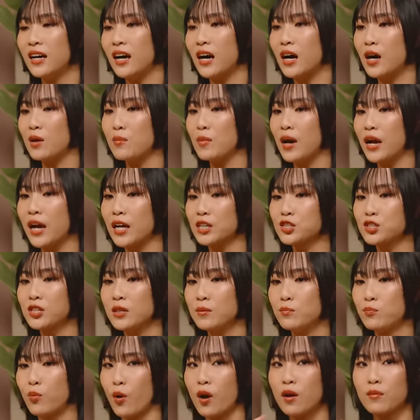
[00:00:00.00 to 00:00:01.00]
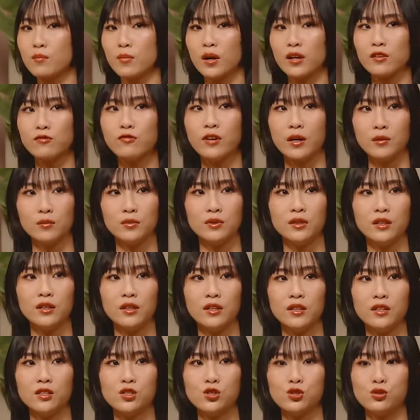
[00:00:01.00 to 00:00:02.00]
I actually brought my
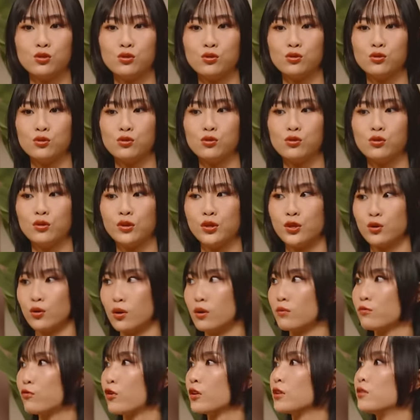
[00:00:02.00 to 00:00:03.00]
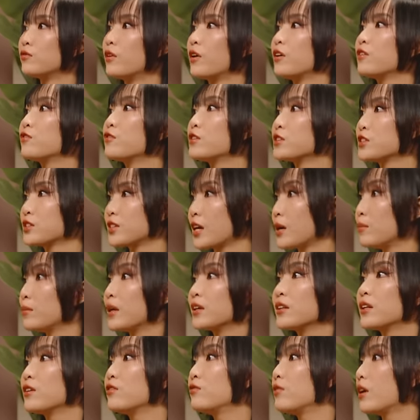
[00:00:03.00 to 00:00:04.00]
family to Europe for the very first time.
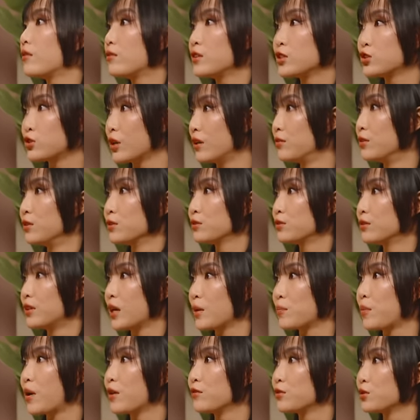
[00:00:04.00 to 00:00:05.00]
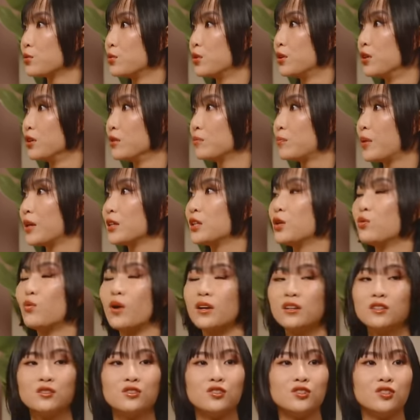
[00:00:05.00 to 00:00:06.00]
Like, they've never traveled to that part of the world, but they
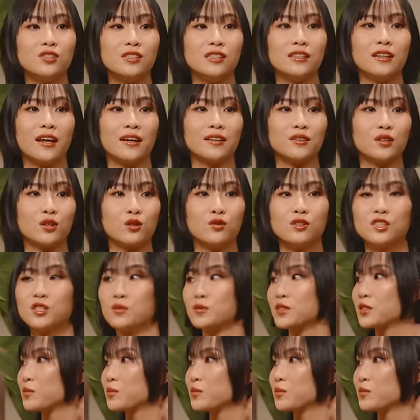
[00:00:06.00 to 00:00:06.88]
wanted to see like the Christmas